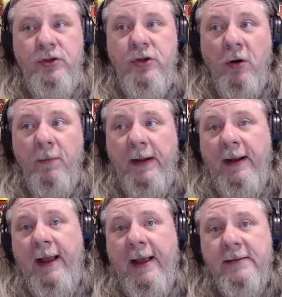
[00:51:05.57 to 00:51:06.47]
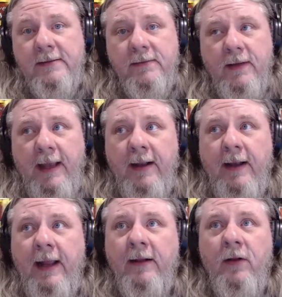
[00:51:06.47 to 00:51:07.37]
Don't be an ass.
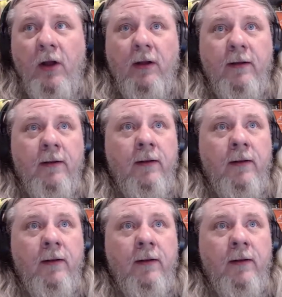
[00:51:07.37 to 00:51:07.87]
And look,